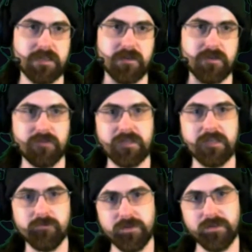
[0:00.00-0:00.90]
You know, they've
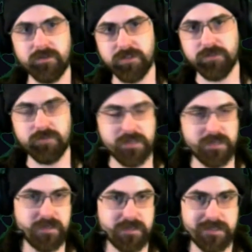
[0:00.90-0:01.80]
dealt with a lot of
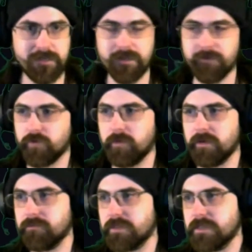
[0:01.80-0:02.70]
the teething
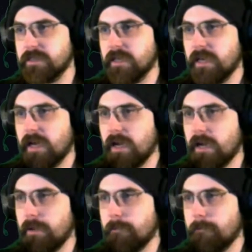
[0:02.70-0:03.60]
problems,
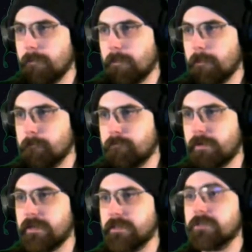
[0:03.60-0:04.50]
um,
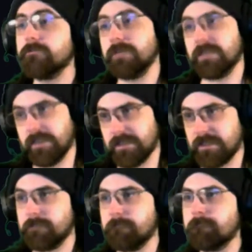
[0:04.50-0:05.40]
but as